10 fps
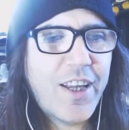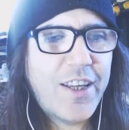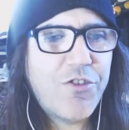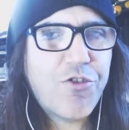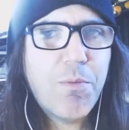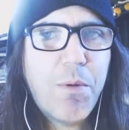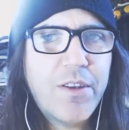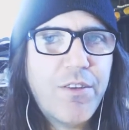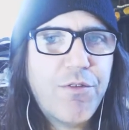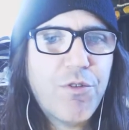Thank you, True
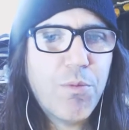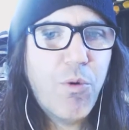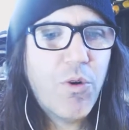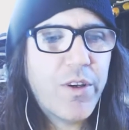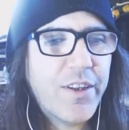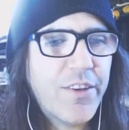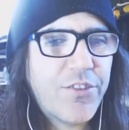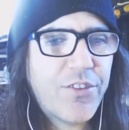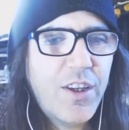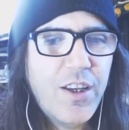Pundit, for reporting this.